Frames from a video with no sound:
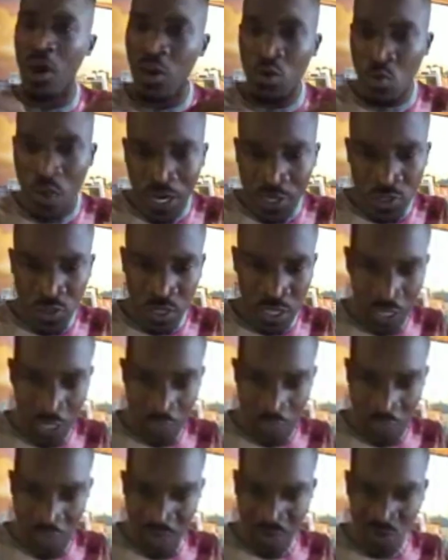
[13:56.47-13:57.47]
We all want to
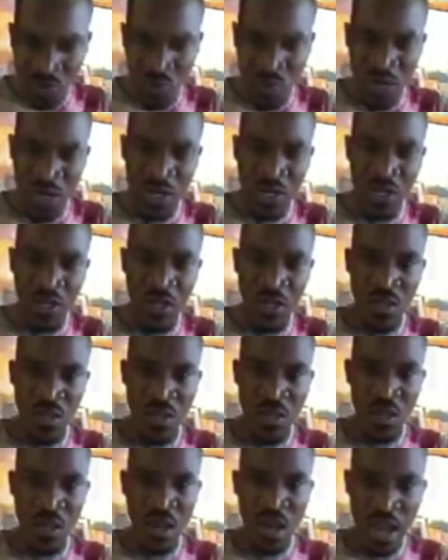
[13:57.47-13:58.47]
get back to work.
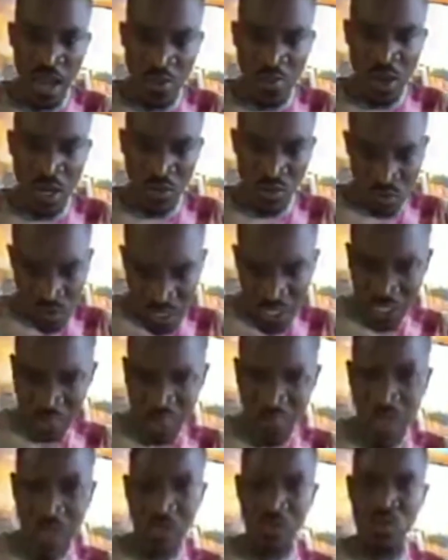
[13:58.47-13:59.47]
I want to
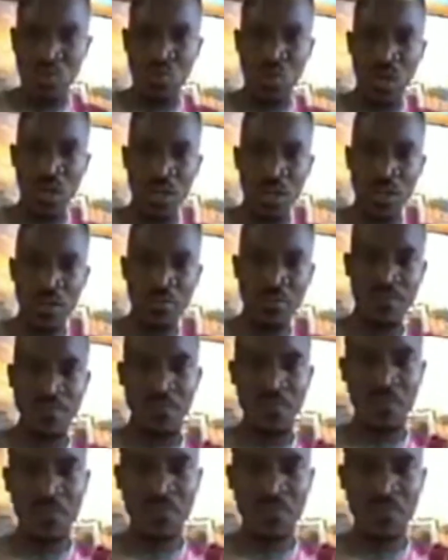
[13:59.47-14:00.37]
get back to work.